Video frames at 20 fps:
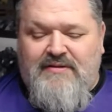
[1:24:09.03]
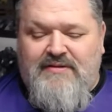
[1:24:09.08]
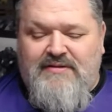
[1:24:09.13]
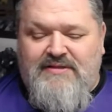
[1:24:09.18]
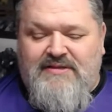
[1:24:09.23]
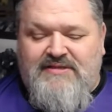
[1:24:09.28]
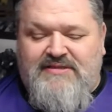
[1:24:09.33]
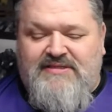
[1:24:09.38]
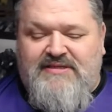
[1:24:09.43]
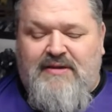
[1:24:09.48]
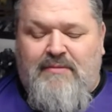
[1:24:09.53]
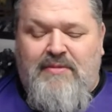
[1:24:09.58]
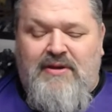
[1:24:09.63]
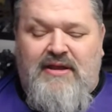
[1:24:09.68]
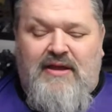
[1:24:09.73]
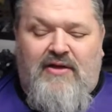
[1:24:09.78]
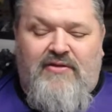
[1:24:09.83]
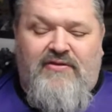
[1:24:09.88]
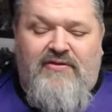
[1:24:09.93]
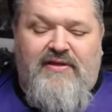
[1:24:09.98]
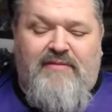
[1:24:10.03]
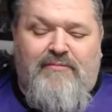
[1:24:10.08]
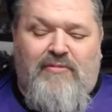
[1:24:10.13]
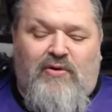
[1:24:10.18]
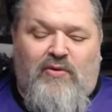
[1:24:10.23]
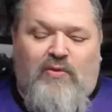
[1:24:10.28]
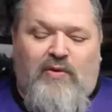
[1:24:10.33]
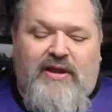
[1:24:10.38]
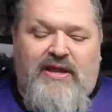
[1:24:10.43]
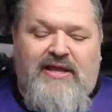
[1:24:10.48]
to somebody other than
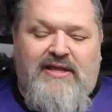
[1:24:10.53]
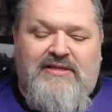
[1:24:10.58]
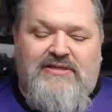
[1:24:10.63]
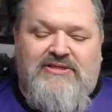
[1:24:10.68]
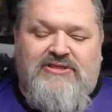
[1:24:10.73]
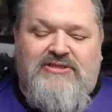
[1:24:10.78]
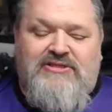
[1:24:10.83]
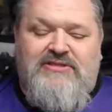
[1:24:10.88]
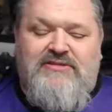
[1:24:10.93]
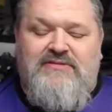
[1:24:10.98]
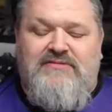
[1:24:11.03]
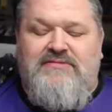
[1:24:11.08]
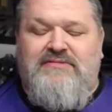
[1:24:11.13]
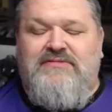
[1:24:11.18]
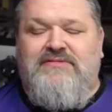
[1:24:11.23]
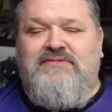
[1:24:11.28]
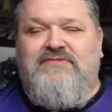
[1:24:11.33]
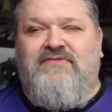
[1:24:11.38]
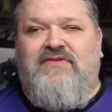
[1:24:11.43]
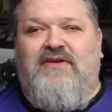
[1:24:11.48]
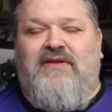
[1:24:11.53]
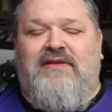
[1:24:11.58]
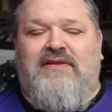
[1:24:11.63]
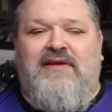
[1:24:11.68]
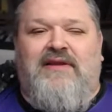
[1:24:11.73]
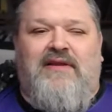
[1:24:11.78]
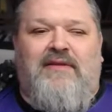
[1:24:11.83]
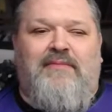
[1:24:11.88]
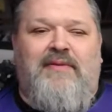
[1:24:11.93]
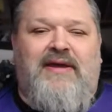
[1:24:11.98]
Marines for a
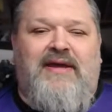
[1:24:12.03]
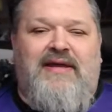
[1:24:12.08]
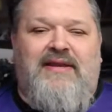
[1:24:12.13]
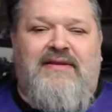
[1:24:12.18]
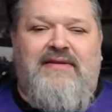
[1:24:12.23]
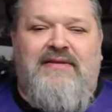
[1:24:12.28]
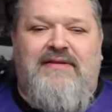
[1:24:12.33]
little bit.